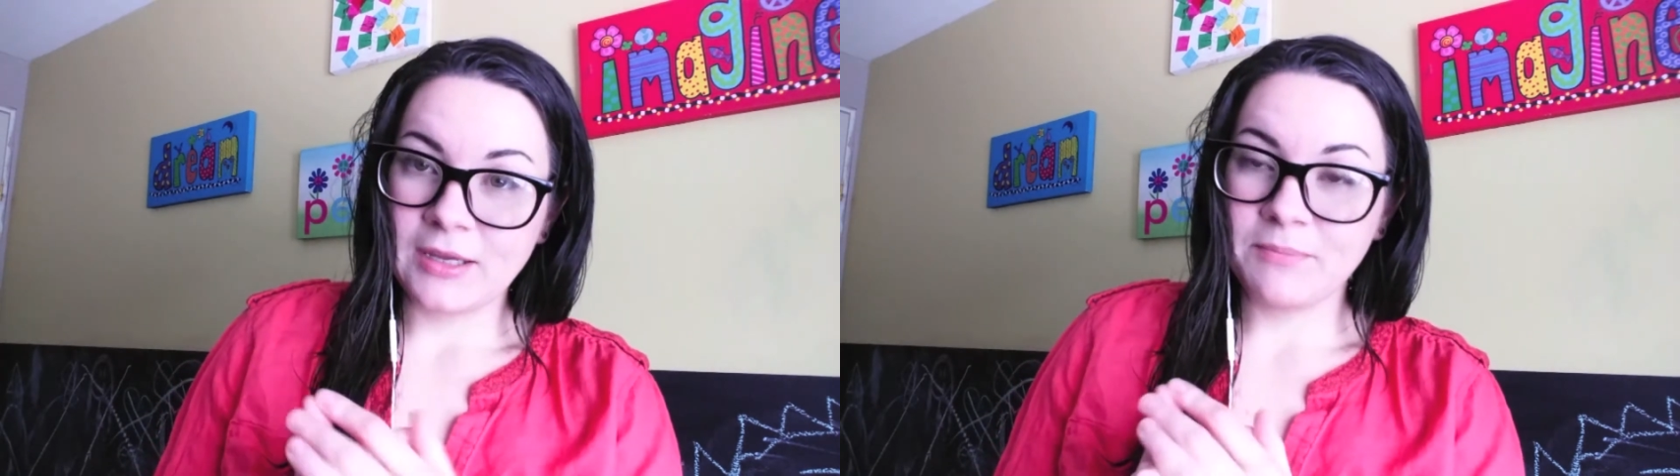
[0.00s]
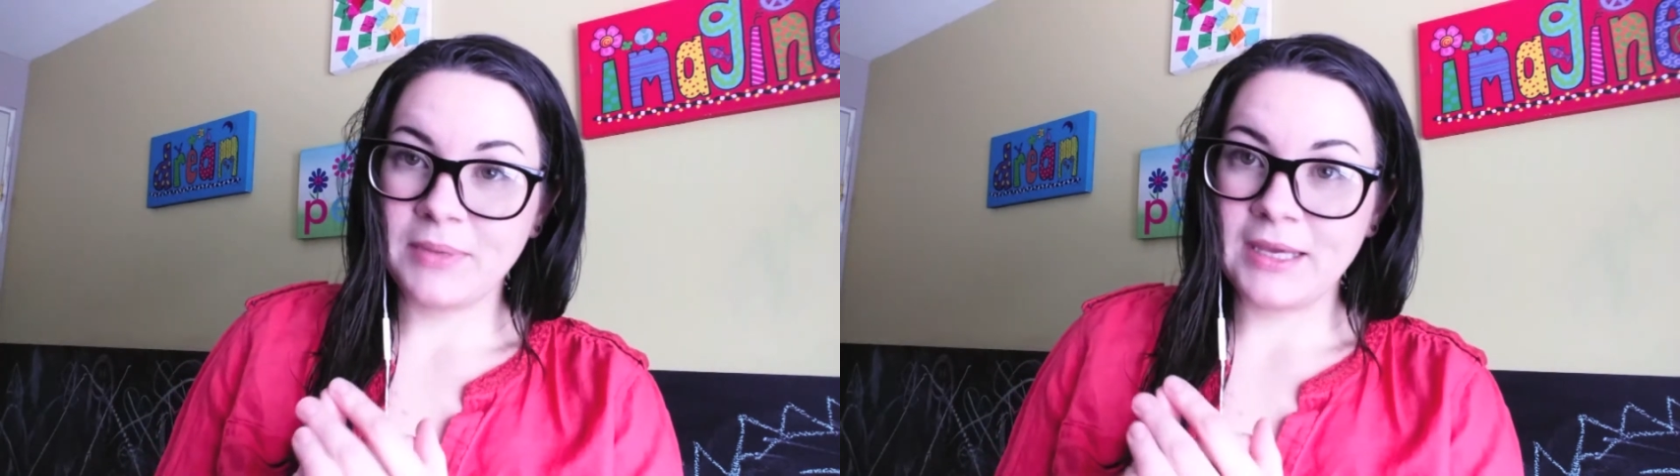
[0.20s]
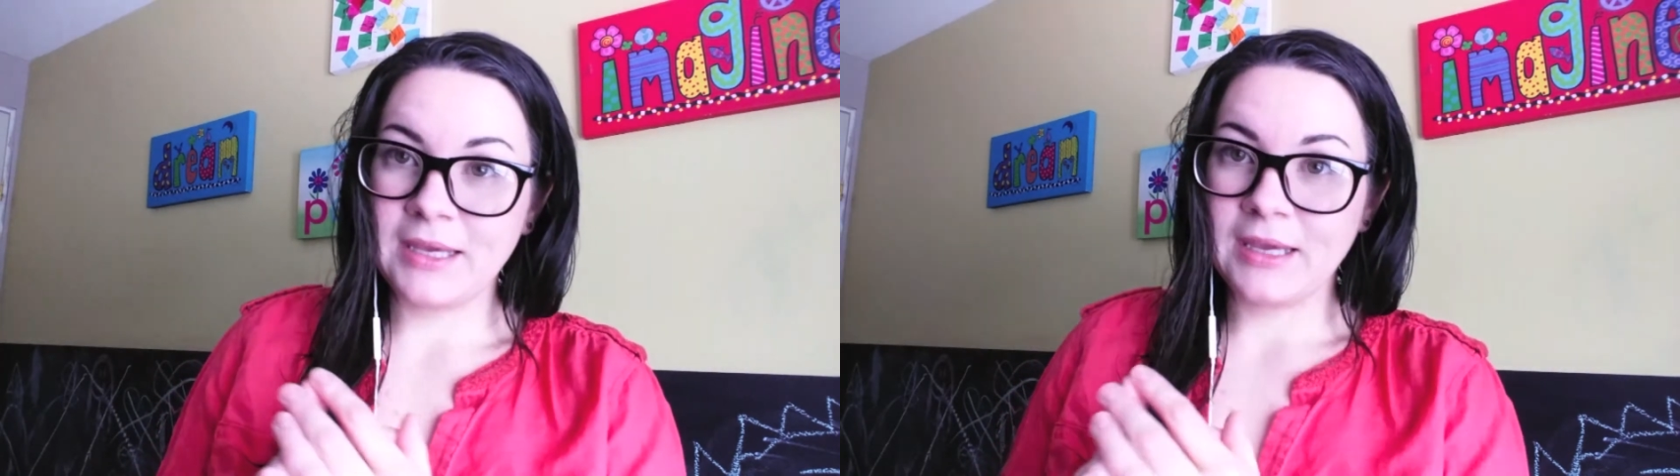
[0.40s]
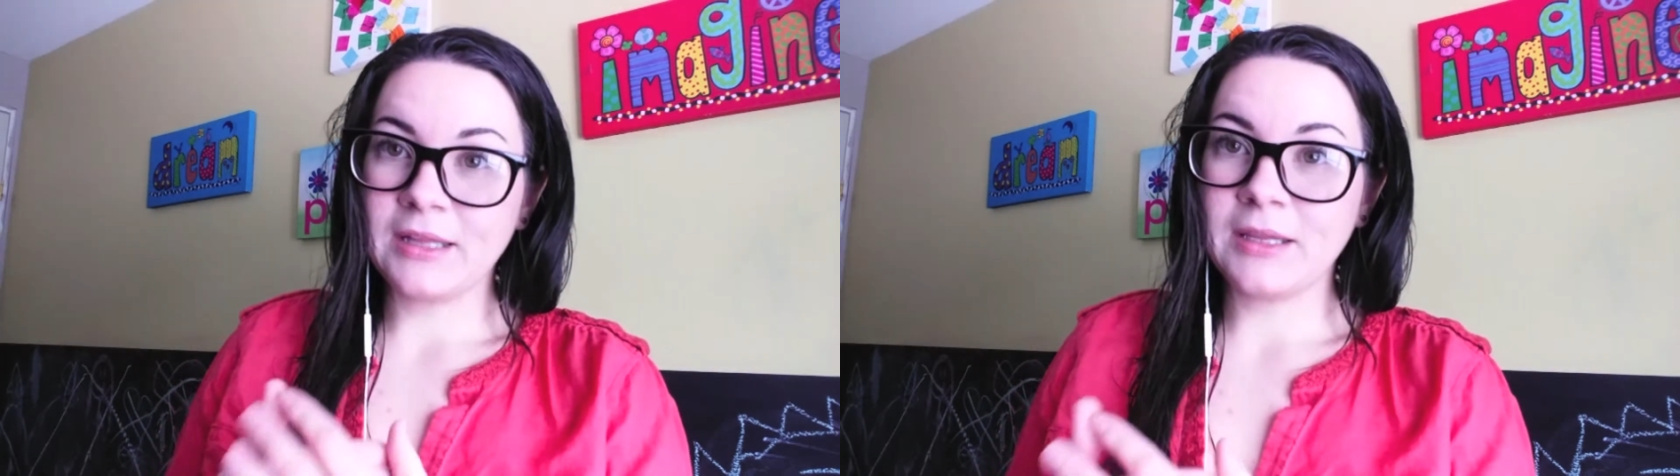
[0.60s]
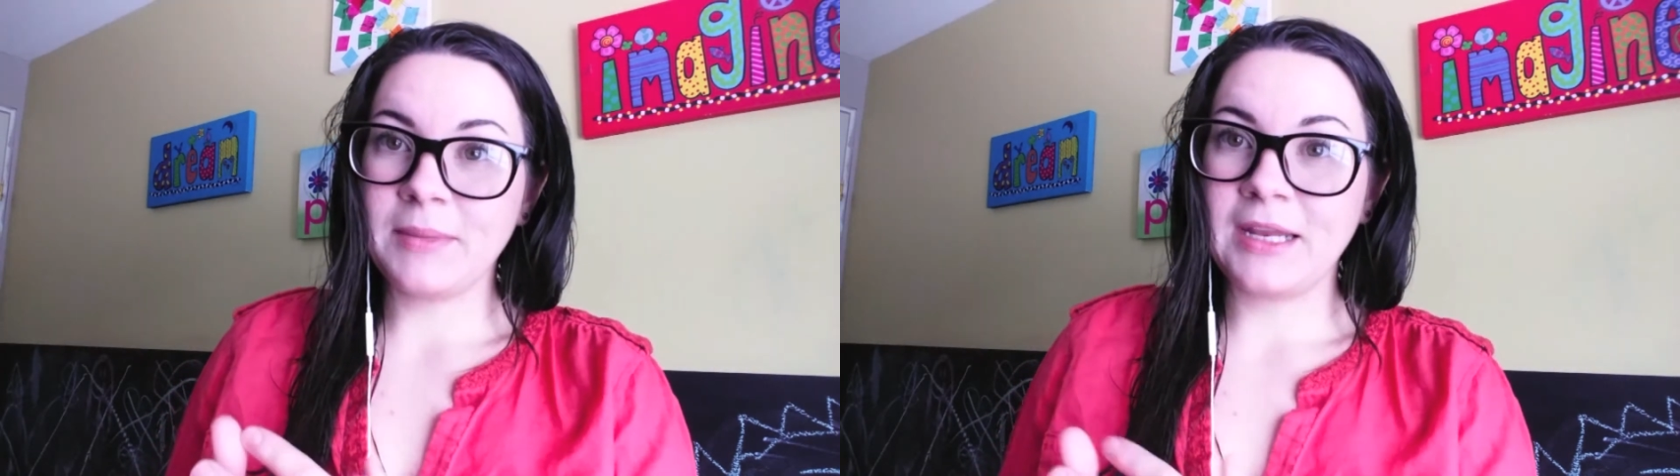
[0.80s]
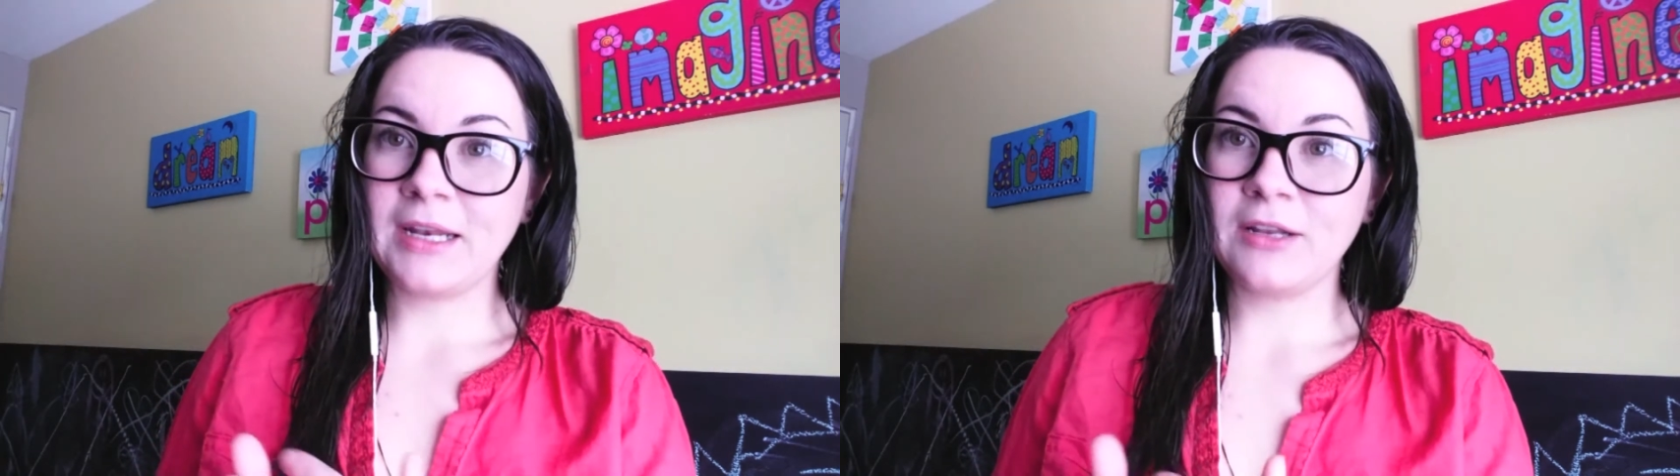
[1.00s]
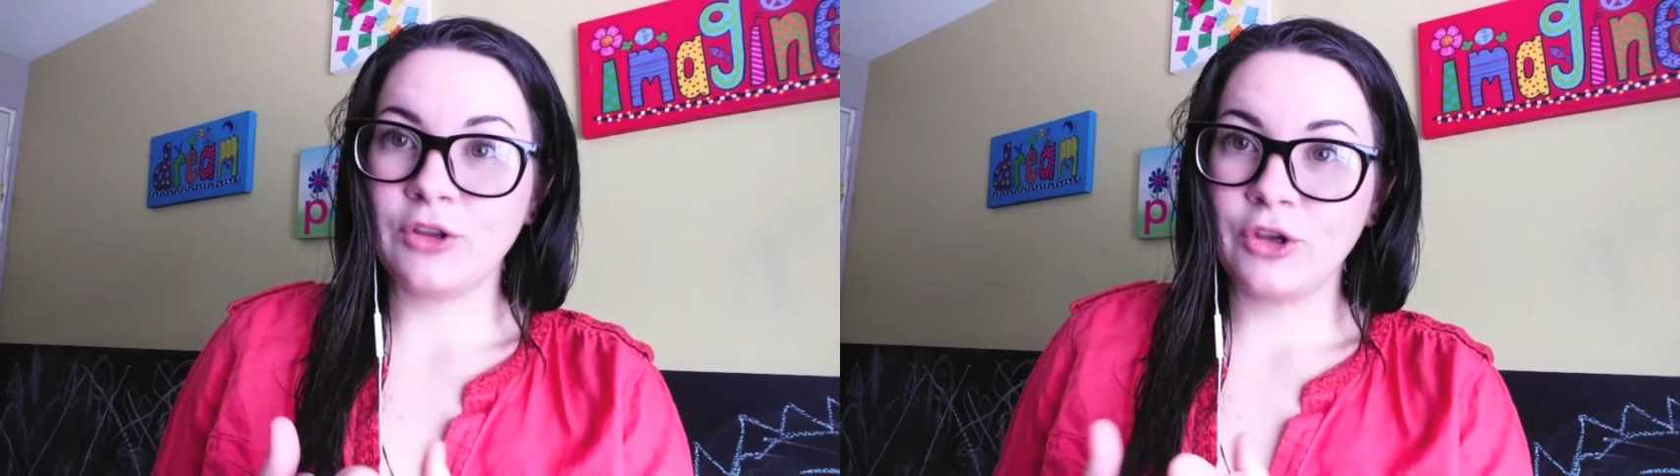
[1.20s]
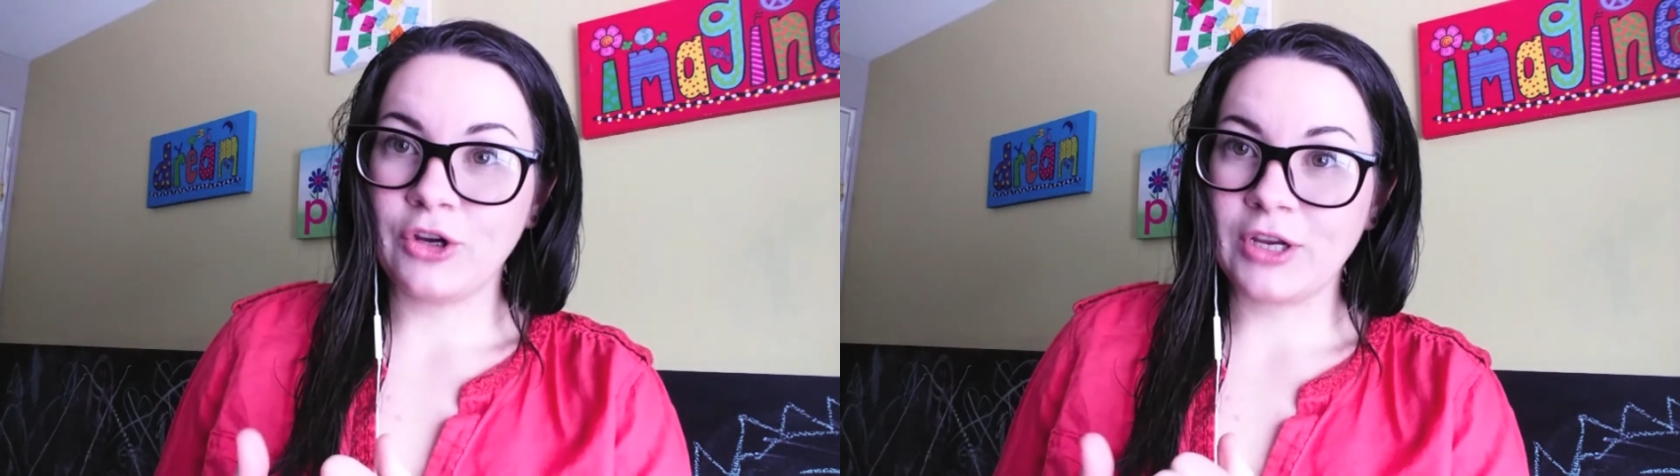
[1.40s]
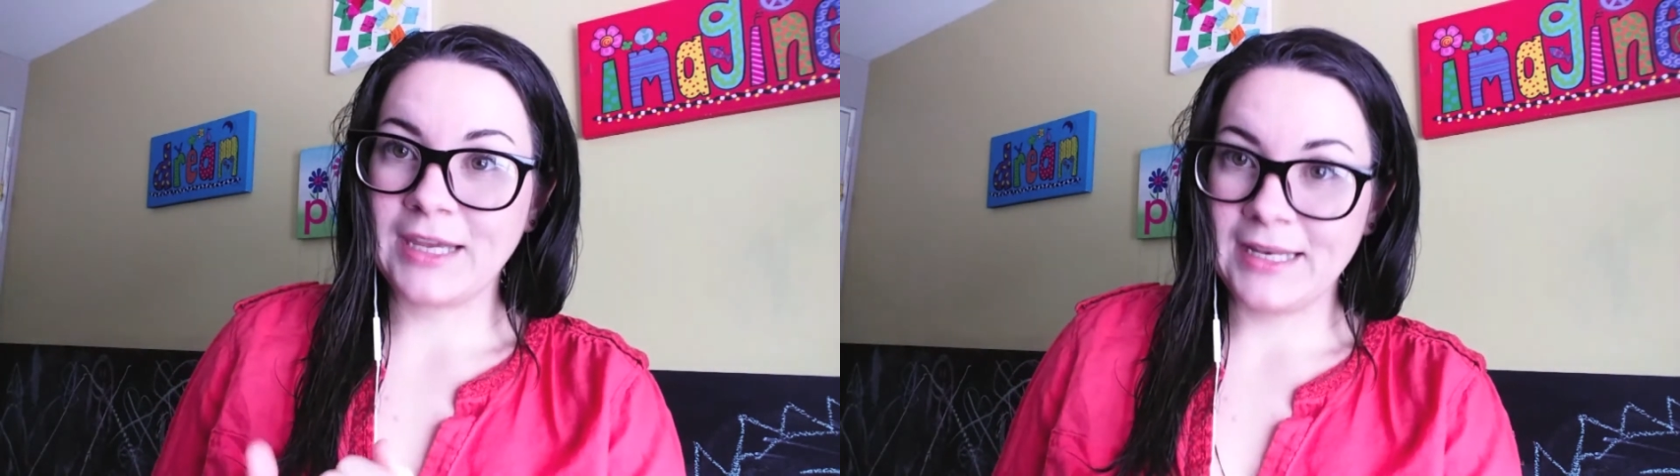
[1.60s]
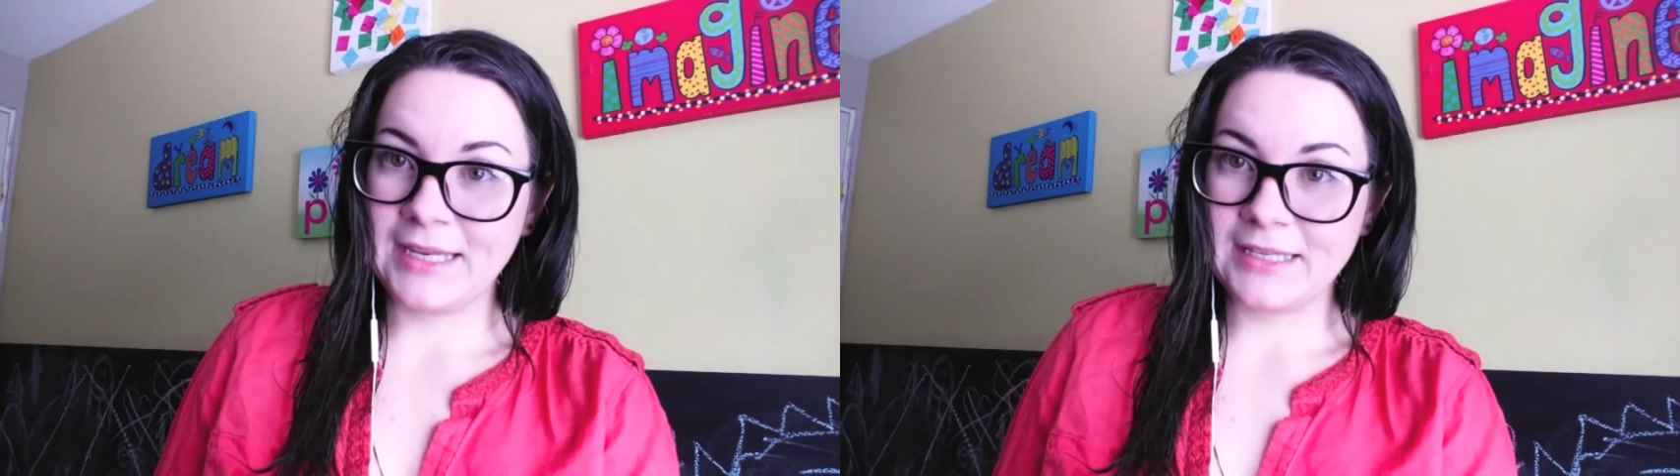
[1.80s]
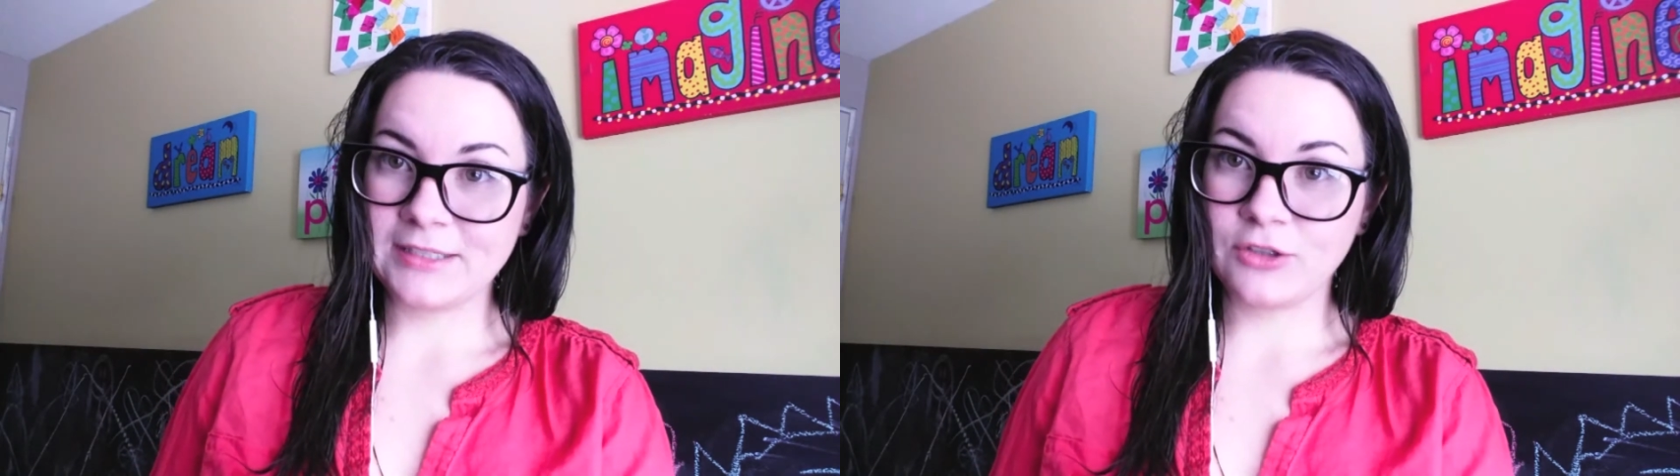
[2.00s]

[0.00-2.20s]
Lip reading: being eliminated through your kidneys,